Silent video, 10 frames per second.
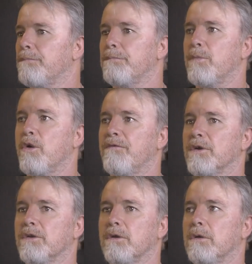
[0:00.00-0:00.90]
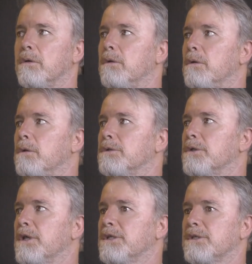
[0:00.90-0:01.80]
perfect.
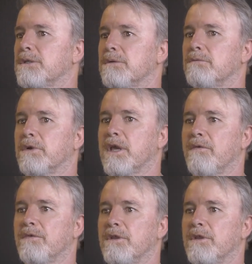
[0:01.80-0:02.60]
So that's recovered